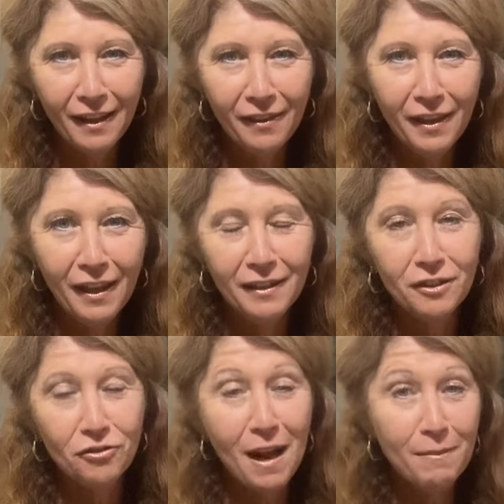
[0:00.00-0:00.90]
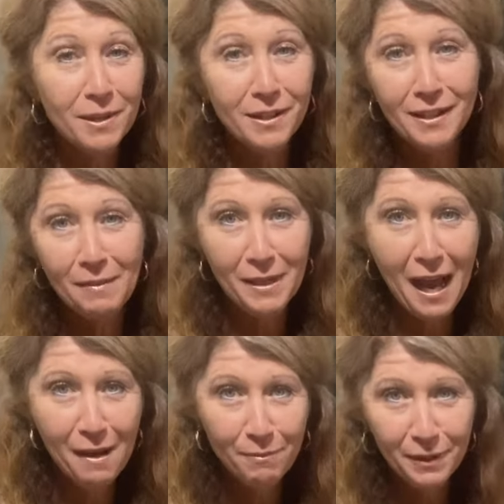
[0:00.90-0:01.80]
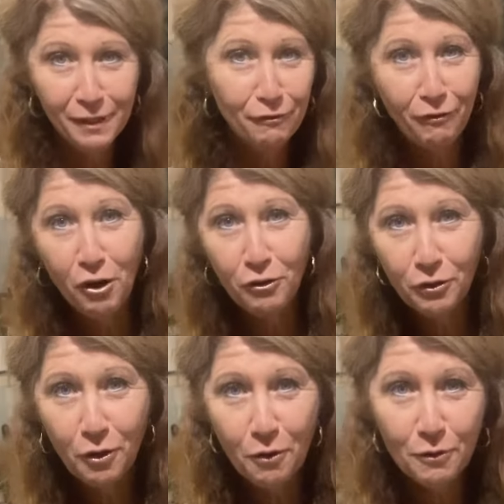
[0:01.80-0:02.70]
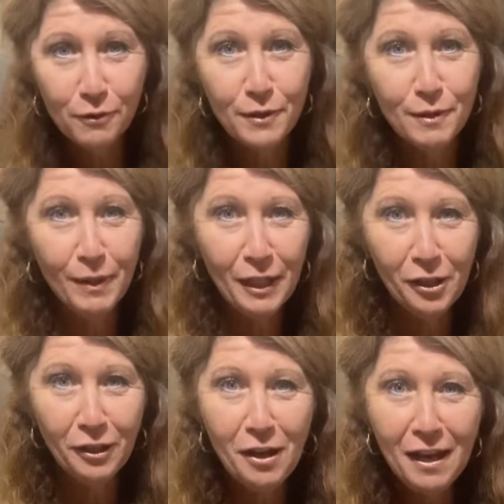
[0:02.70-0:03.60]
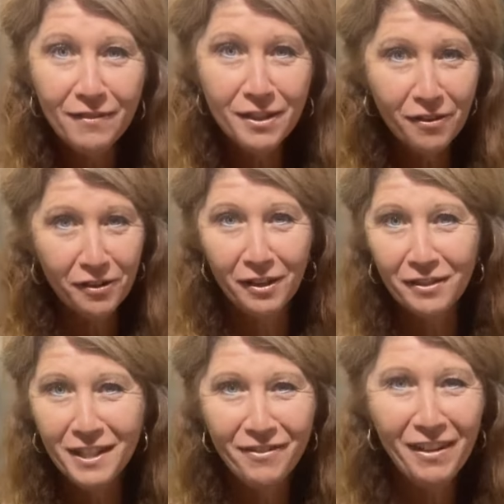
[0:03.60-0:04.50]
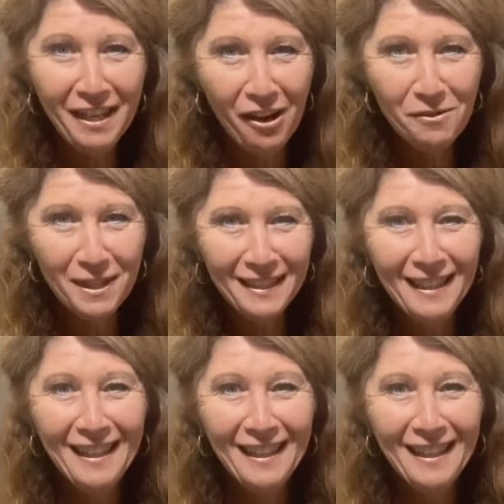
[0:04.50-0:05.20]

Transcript: that dramas seem to happen, phone calls when I go live, so I thought I'd just video it